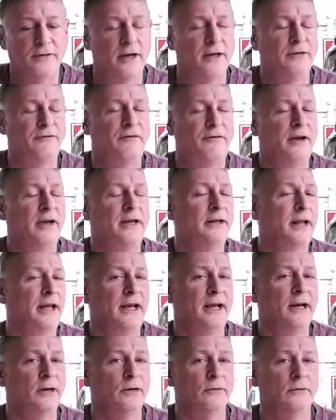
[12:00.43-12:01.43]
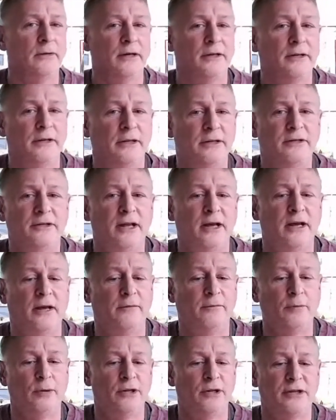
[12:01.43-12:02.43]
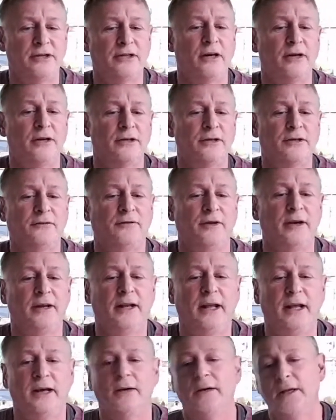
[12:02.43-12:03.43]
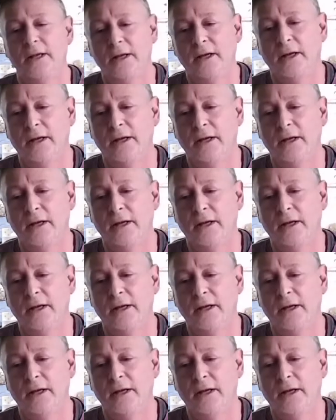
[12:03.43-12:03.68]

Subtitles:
they fade out, and everyone starts to fade out.